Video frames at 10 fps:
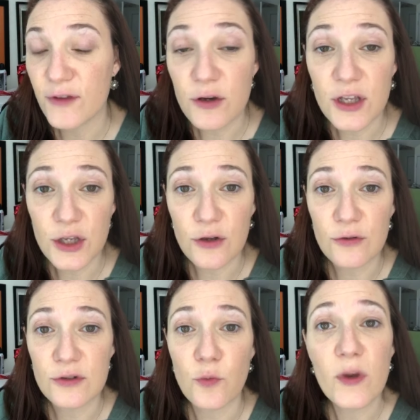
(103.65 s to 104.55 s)
You can
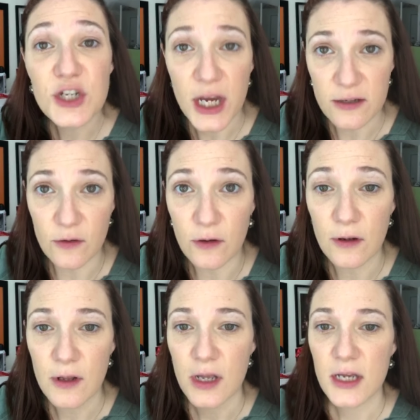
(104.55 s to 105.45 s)
use witch hazel
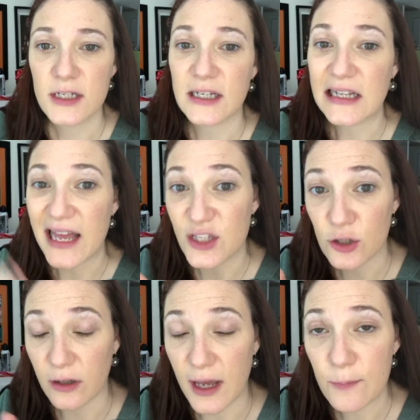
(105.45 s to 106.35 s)
to cleanse your
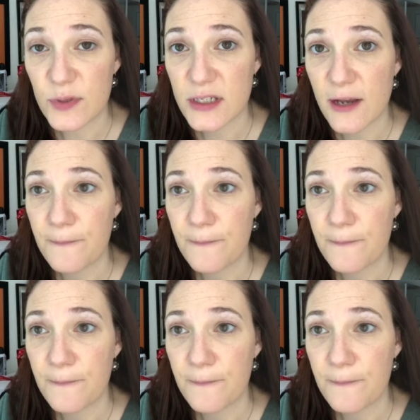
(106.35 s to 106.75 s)
lips